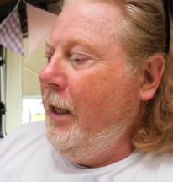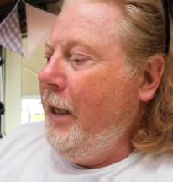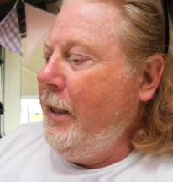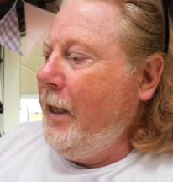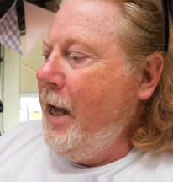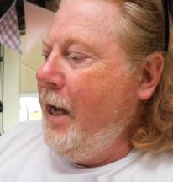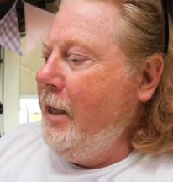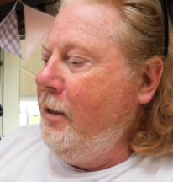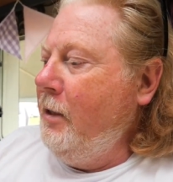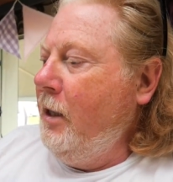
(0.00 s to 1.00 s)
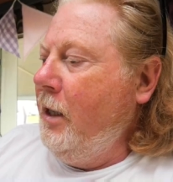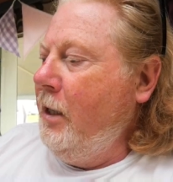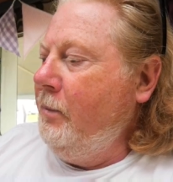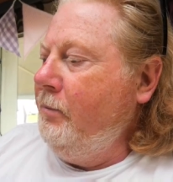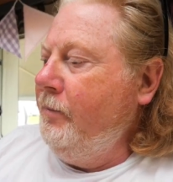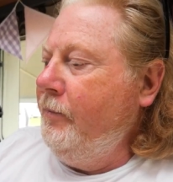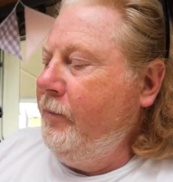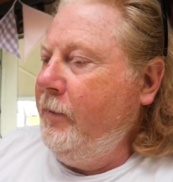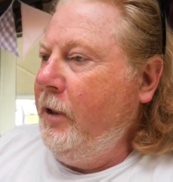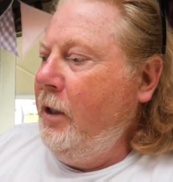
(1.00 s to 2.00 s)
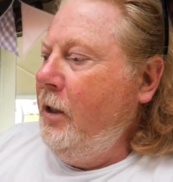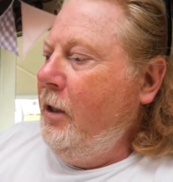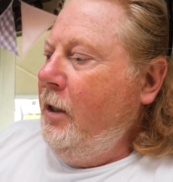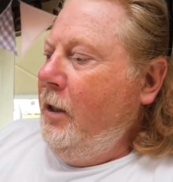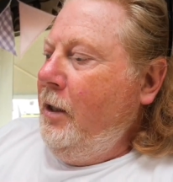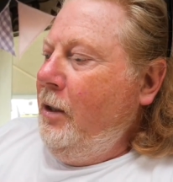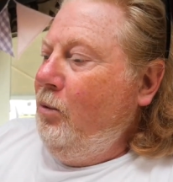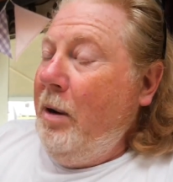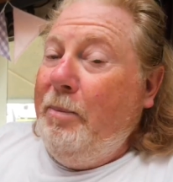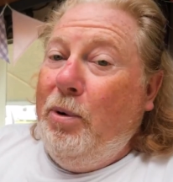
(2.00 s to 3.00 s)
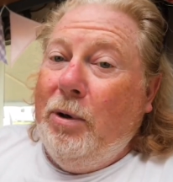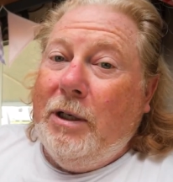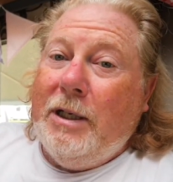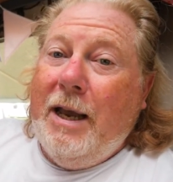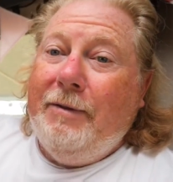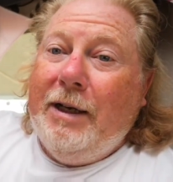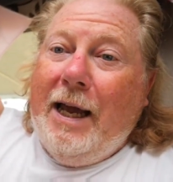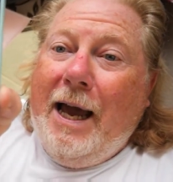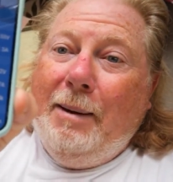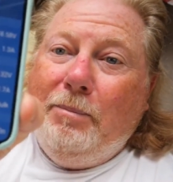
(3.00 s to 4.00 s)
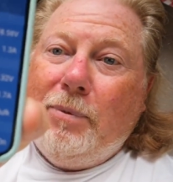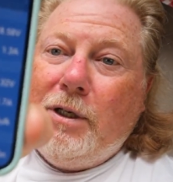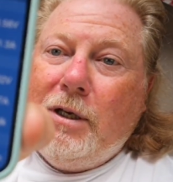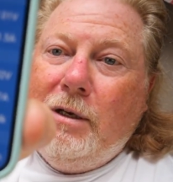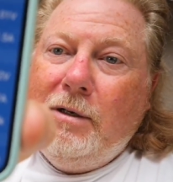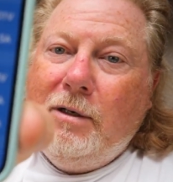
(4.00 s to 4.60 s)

And again, um, 1.7 amps.